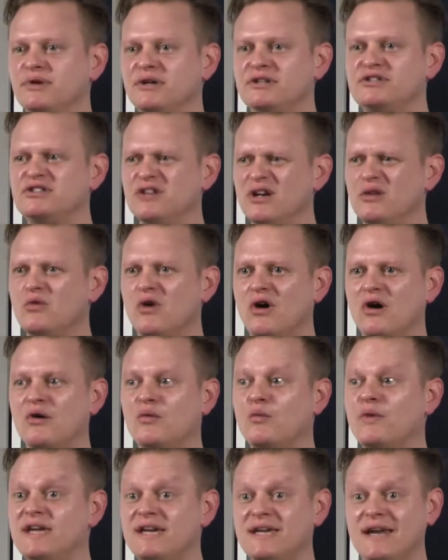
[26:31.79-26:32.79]
but do you know
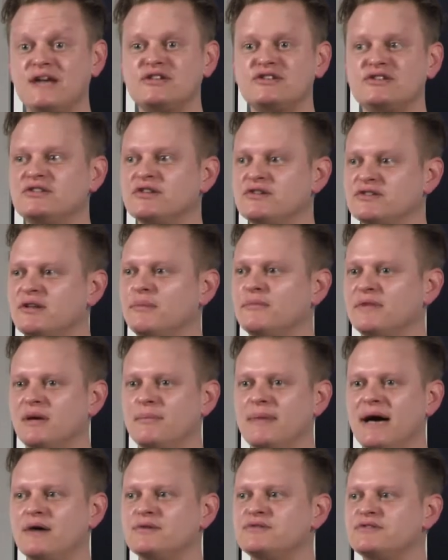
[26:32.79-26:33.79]
what? We can actually do something
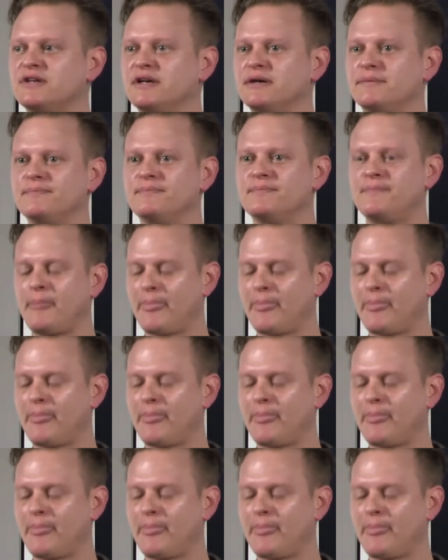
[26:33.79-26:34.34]
about it.